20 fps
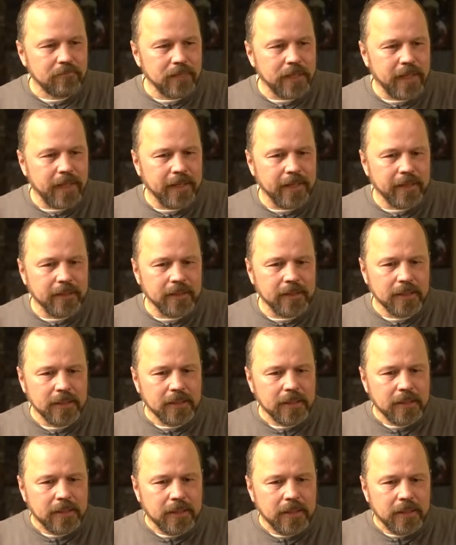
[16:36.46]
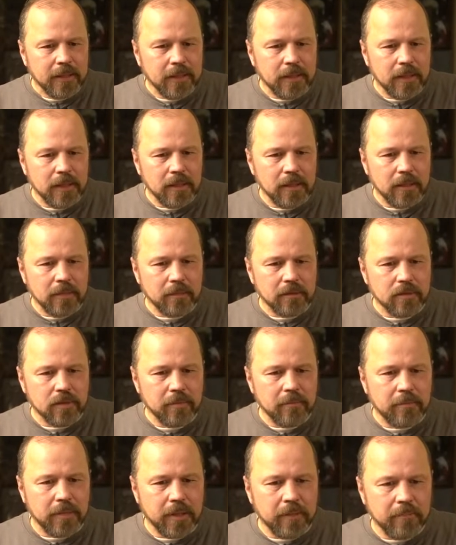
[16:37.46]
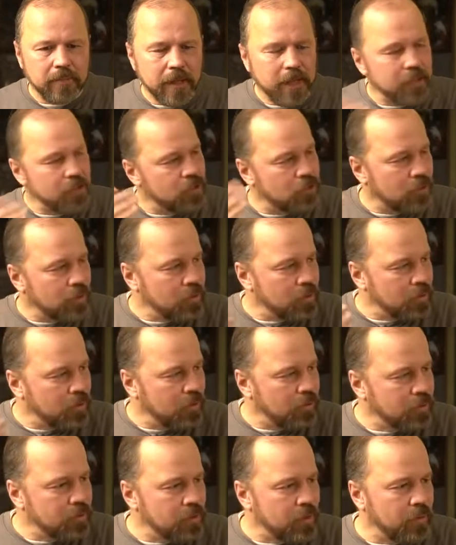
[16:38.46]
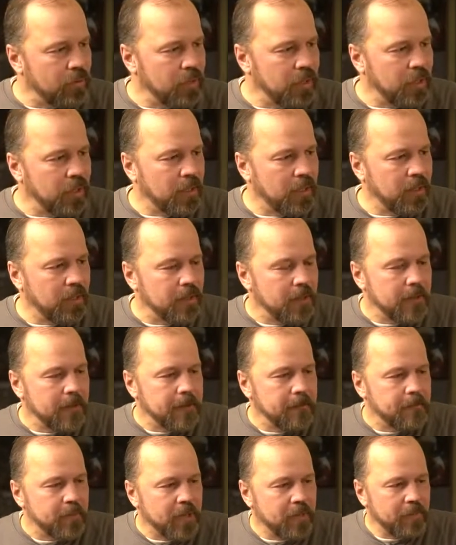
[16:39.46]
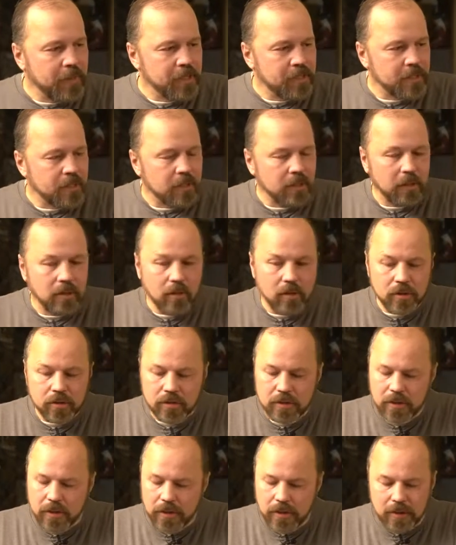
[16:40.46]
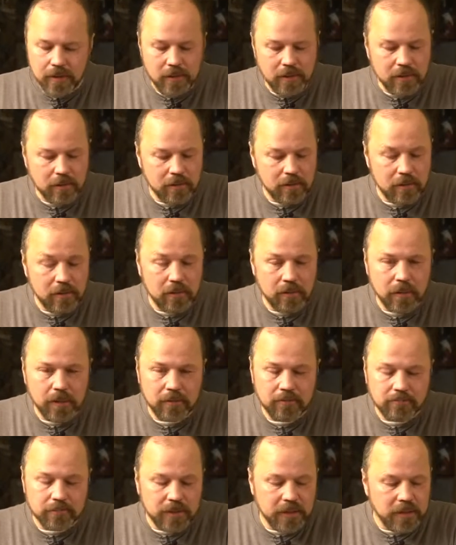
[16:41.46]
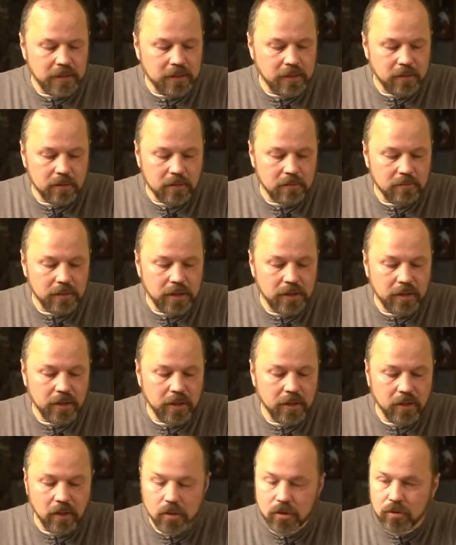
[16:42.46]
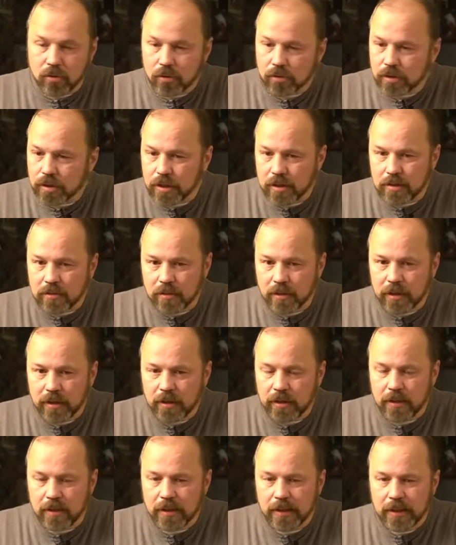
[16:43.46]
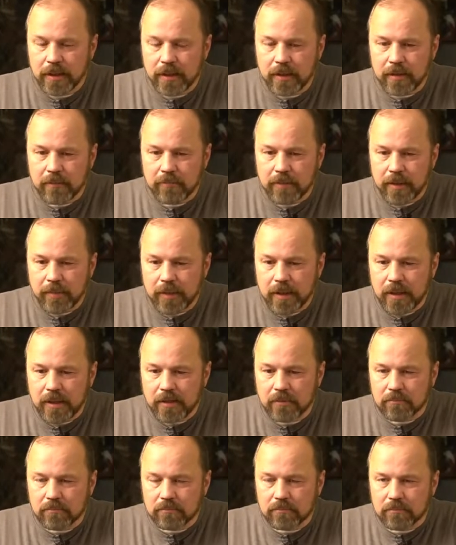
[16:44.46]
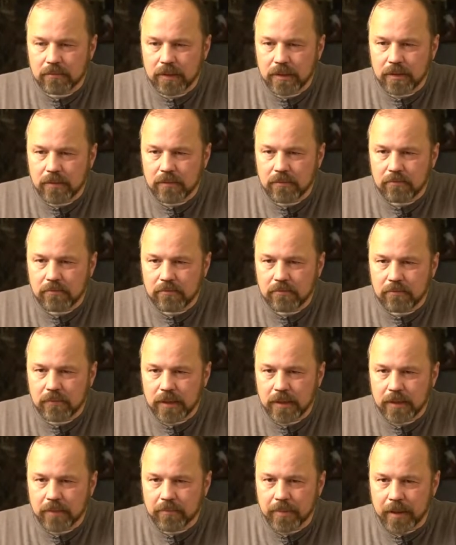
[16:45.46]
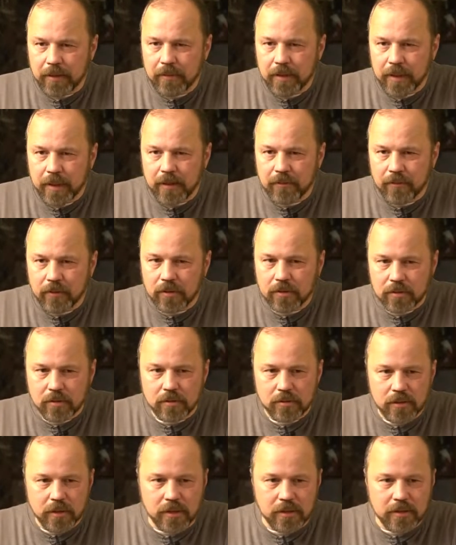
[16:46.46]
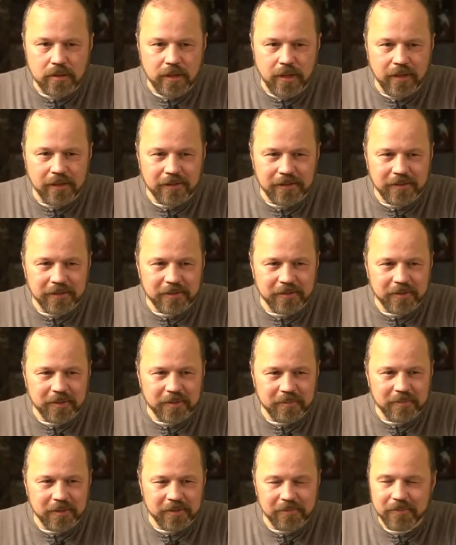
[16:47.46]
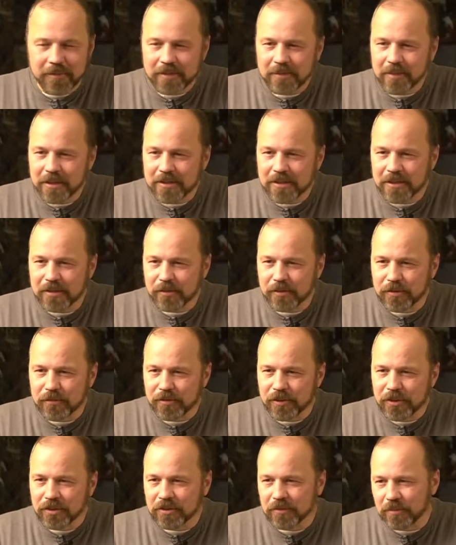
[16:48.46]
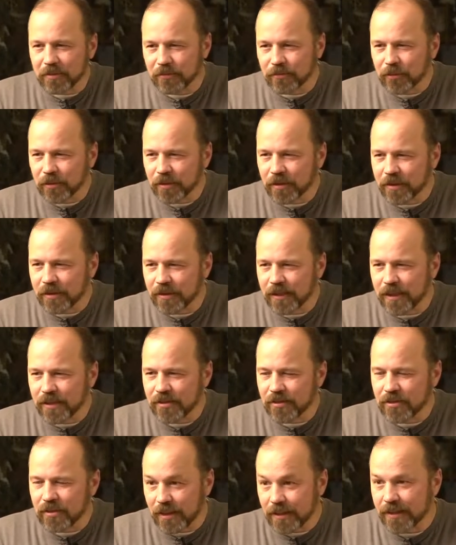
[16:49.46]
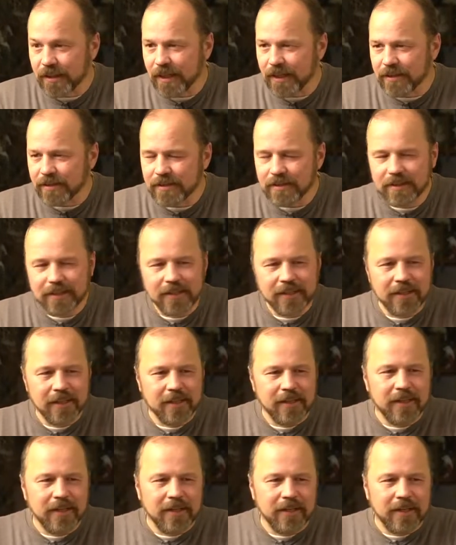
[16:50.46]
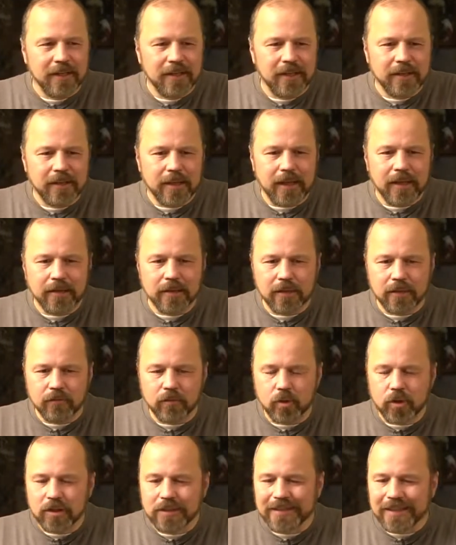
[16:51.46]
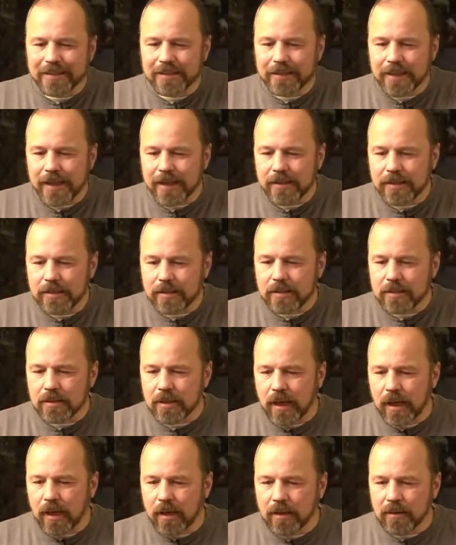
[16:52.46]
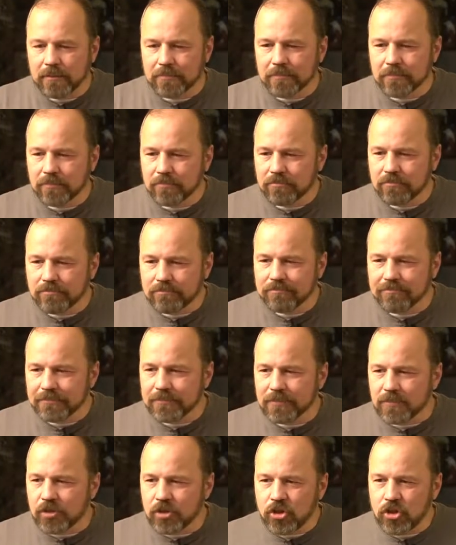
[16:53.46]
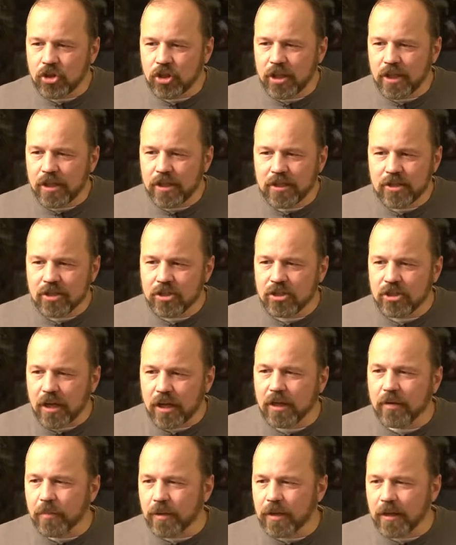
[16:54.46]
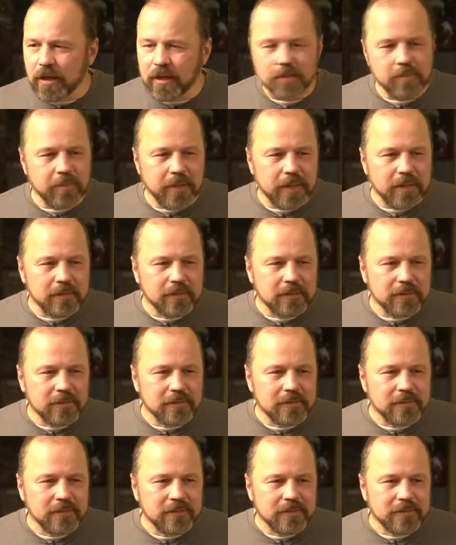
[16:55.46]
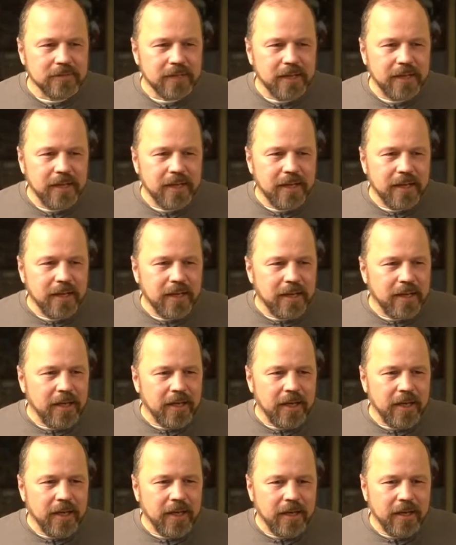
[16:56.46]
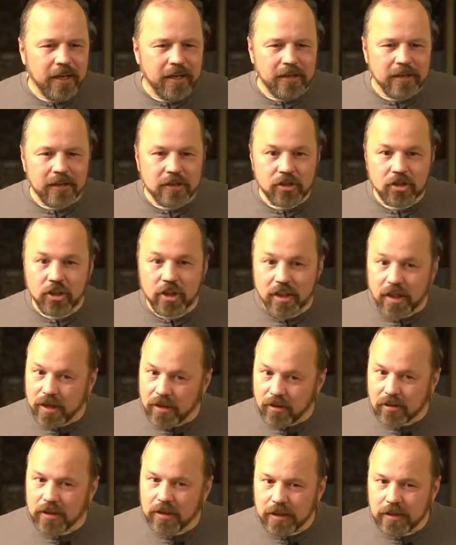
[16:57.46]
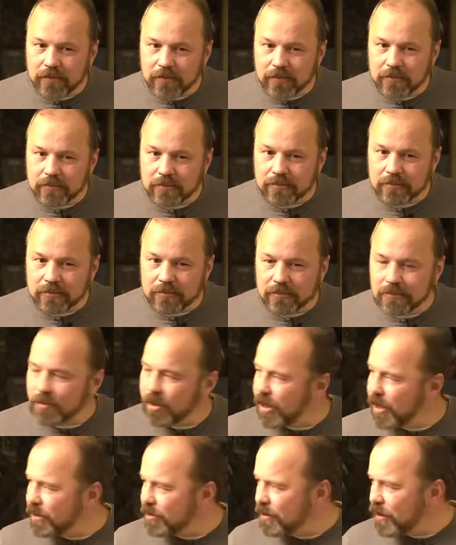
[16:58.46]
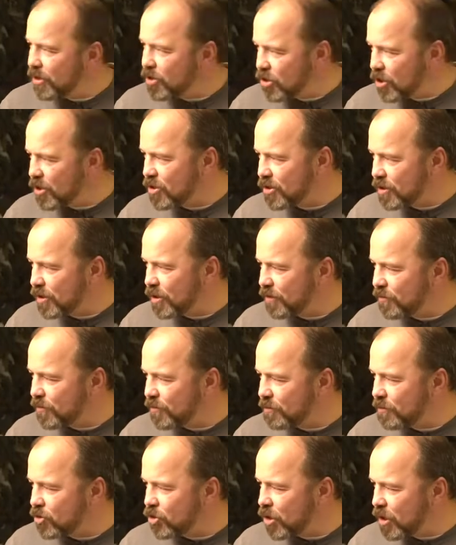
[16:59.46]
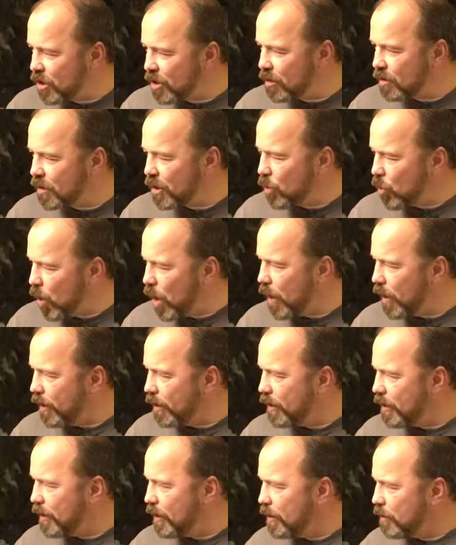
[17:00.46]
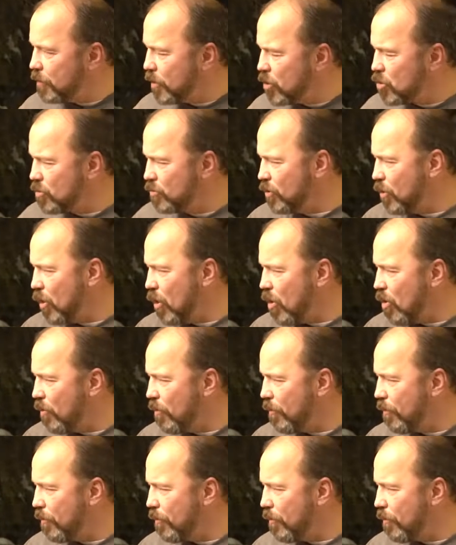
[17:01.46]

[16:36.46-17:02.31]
and uh, a brain stroke. So, so he, he basically lost uh, either, either he lost conscience or he maybe he he probably have lost conscience. Yeah, he, he, he, basically was vegetable for the next 10 days. And then for the 10 days, uh, she is stuck with her husband and she cannot leave, right? She doesn't leave. She cannot leave. Why? Because of the law.